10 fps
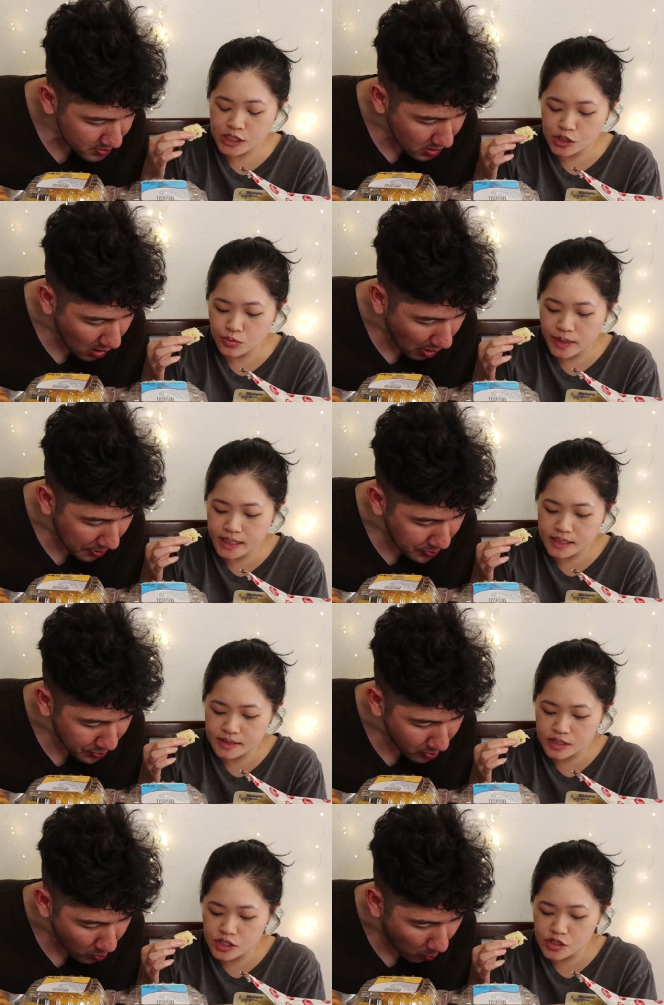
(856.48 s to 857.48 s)

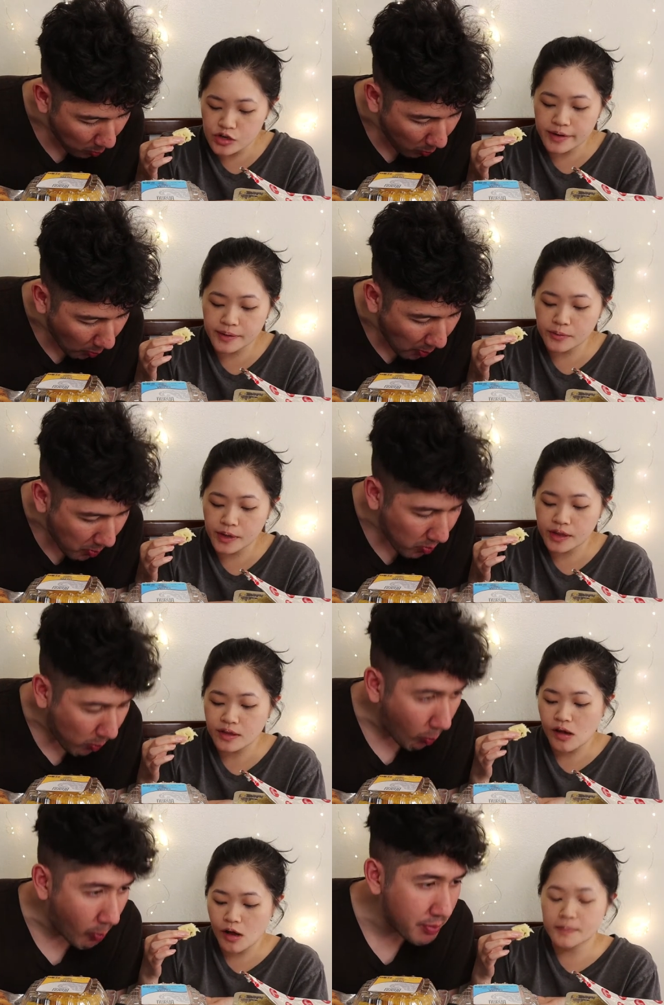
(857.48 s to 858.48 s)
Speaker 1: sweet dessert
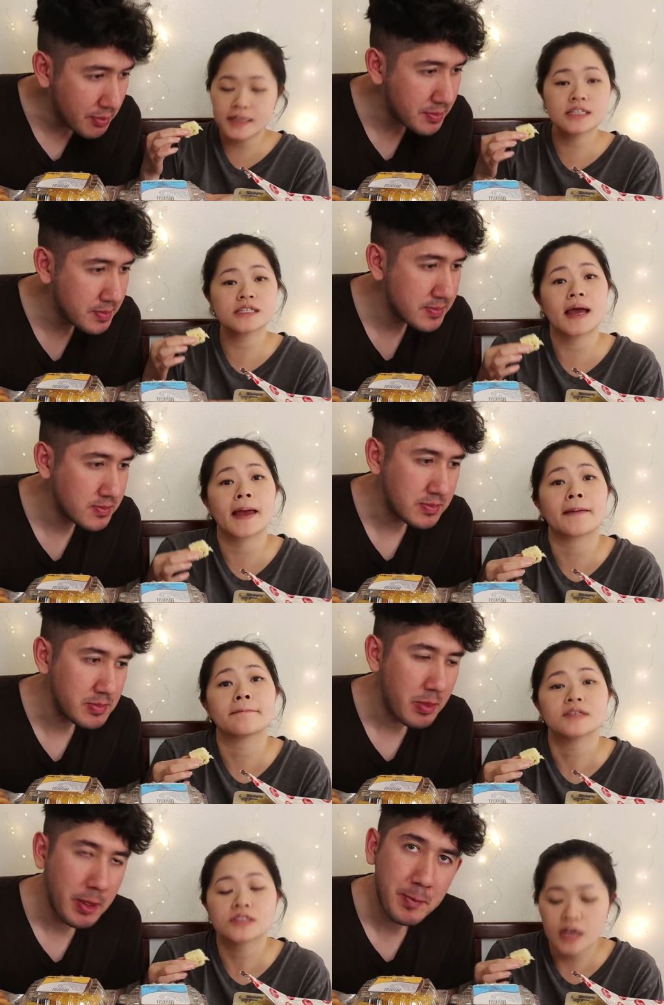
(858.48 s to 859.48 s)
with almonds
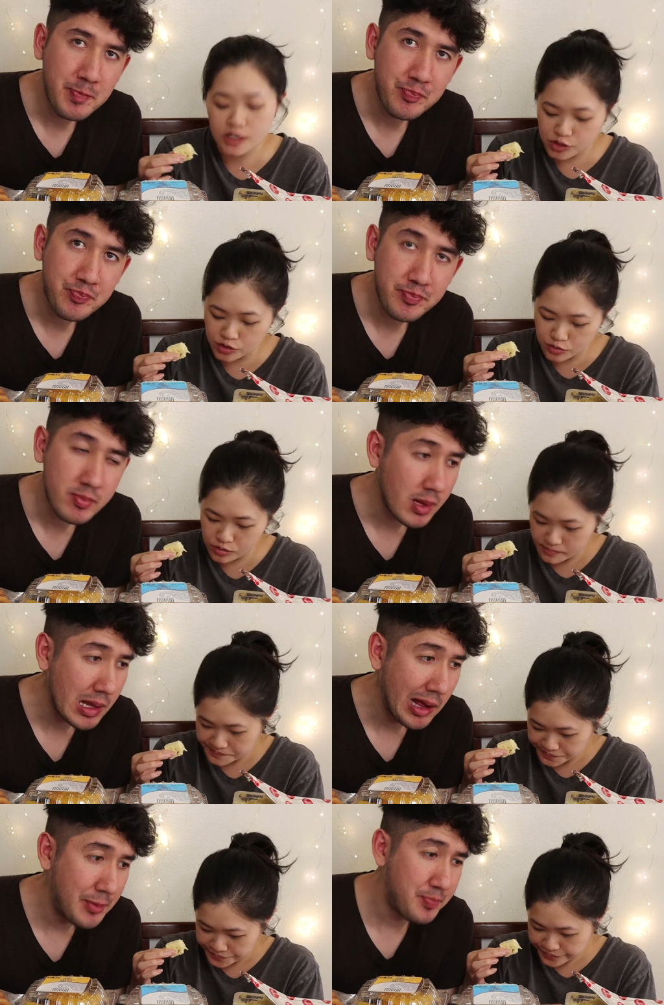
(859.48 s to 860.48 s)
and pistachios.
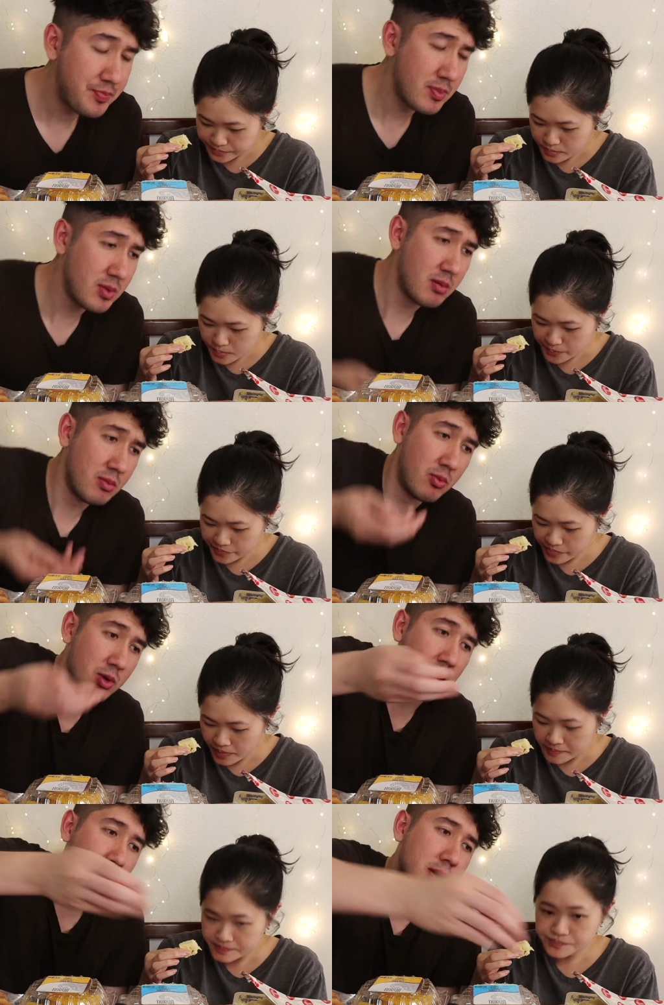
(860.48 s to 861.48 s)

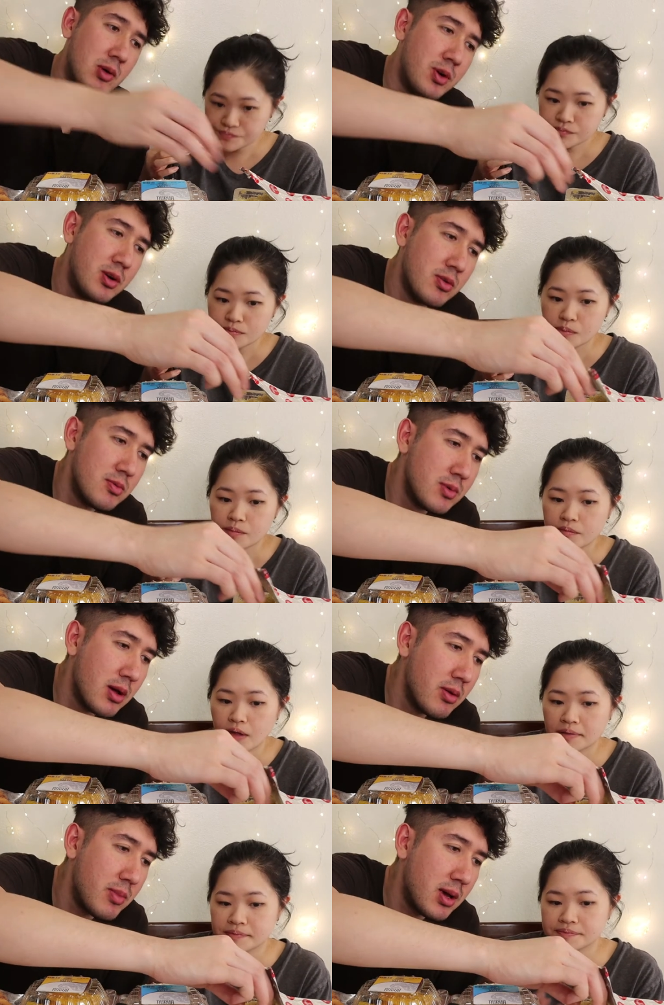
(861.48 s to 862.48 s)
Speaker 2: Wow, I wonder
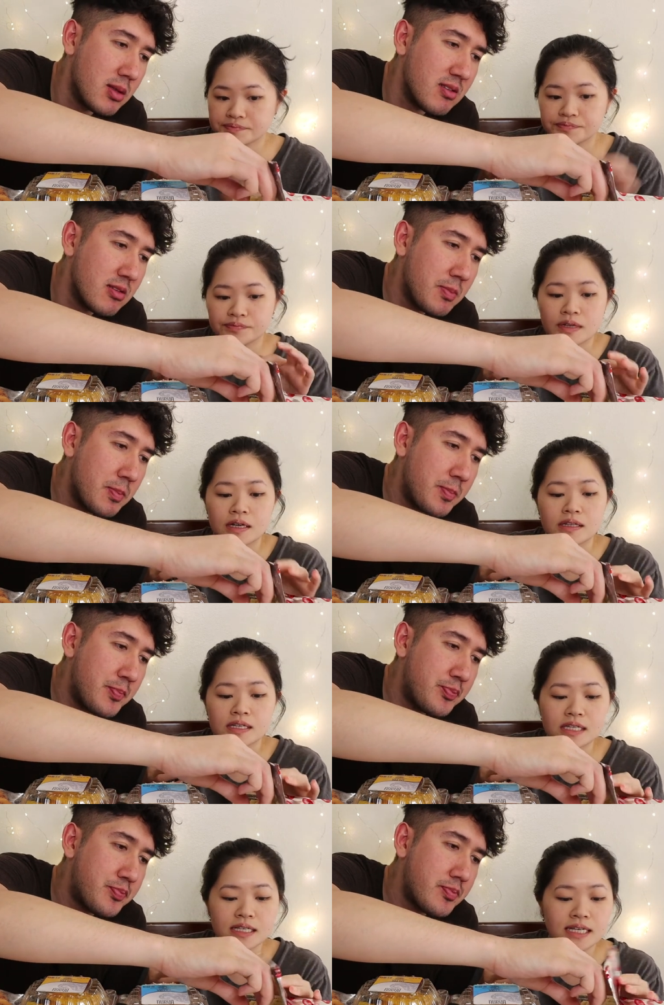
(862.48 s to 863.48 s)
how they make this.
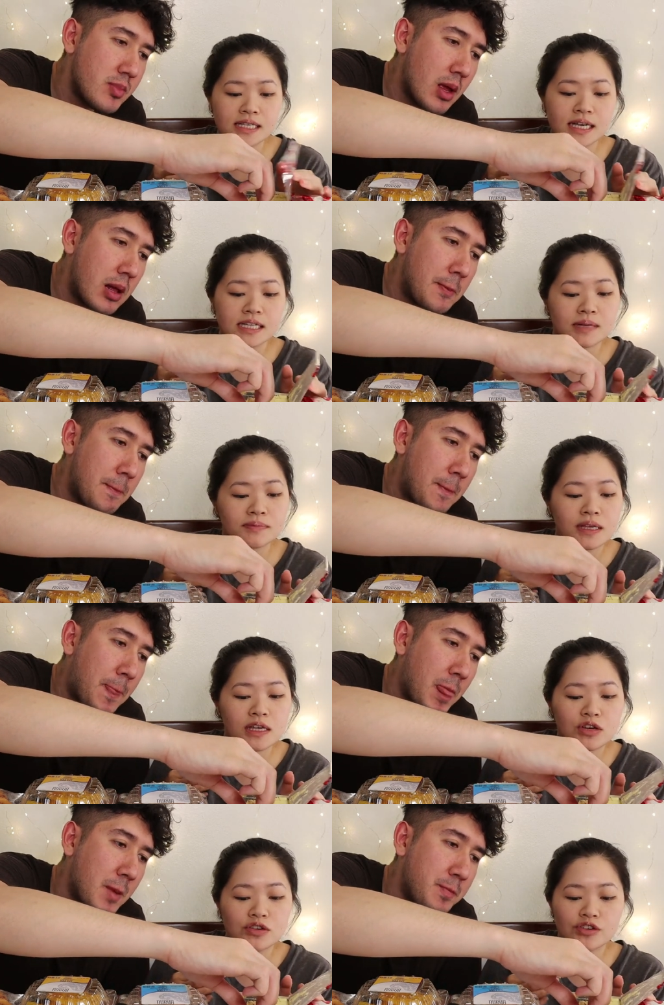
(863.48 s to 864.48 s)
Speaker 1: This tastes like
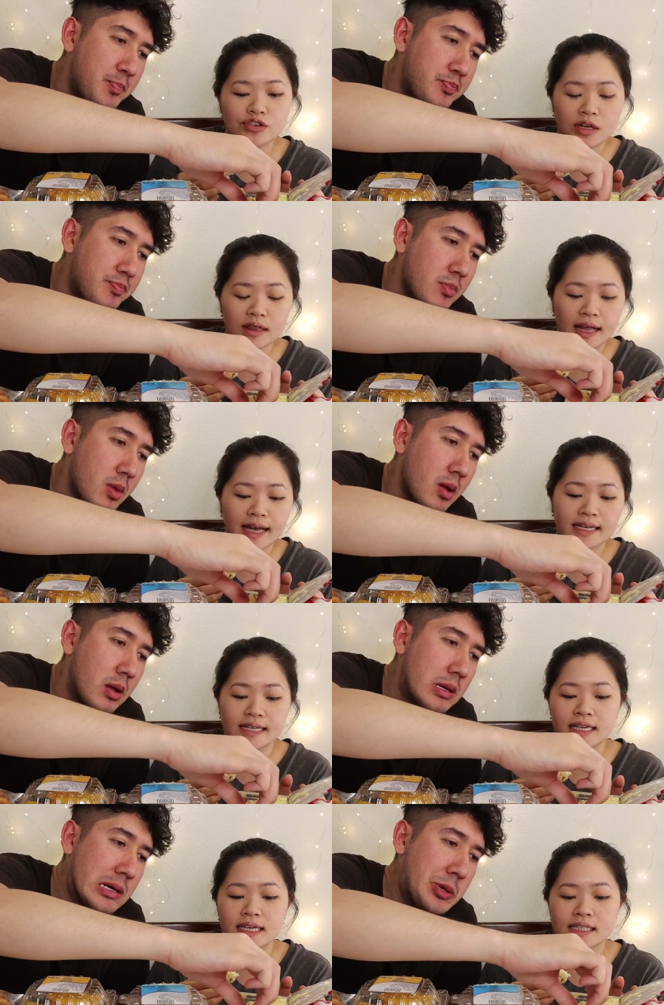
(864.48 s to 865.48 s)
something you'd
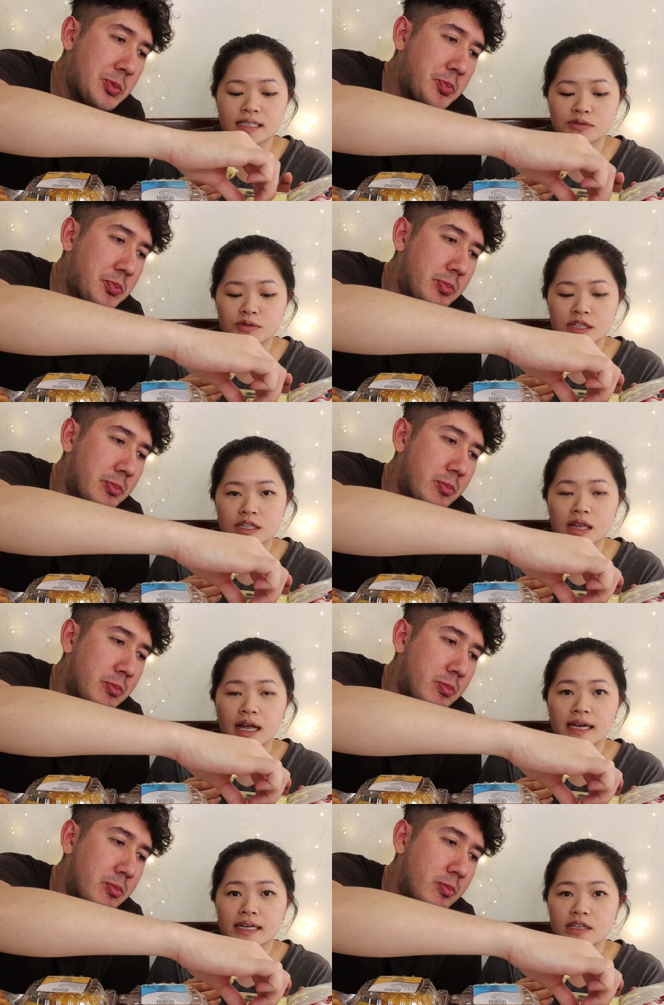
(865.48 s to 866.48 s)
like eat with
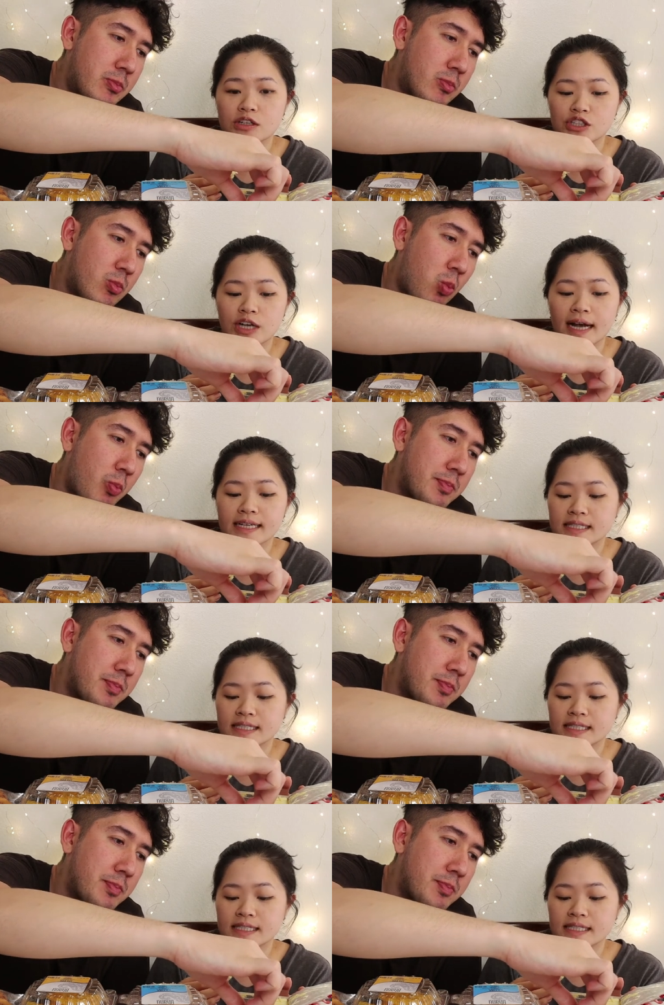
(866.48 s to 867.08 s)
like your chai